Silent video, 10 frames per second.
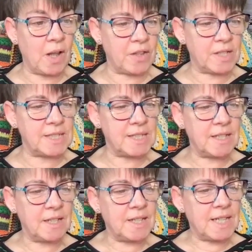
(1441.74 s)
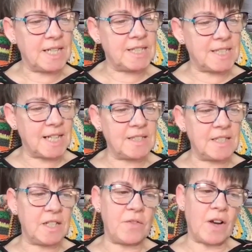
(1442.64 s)
others, his
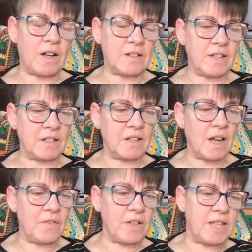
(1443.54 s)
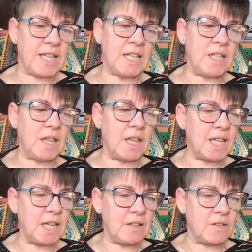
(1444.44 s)
sensitive heart uncovered the hidden
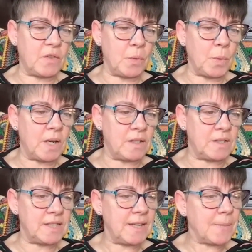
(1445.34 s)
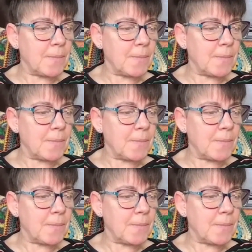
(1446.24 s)
things of the world.